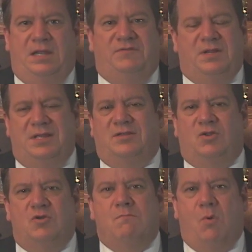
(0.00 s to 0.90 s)
If you'd like to
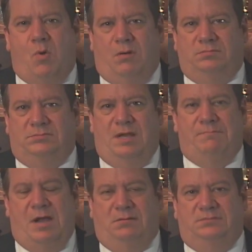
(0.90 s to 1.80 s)
learn more
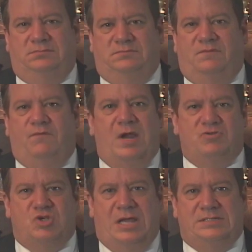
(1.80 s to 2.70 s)
about
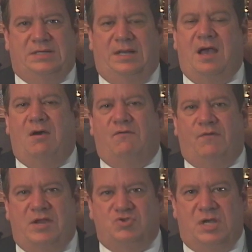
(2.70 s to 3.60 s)
franchising and how to
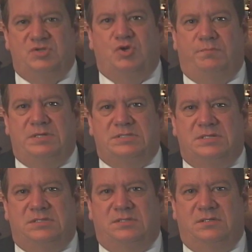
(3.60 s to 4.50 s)
franchise your
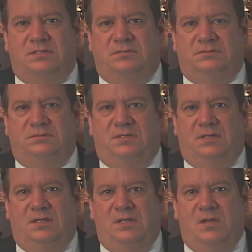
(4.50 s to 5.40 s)
business,
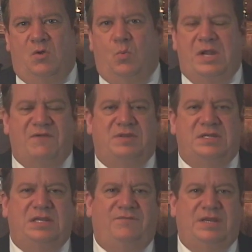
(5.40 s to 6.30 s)
we have a
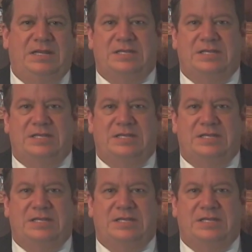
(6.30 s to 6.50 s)
D V D.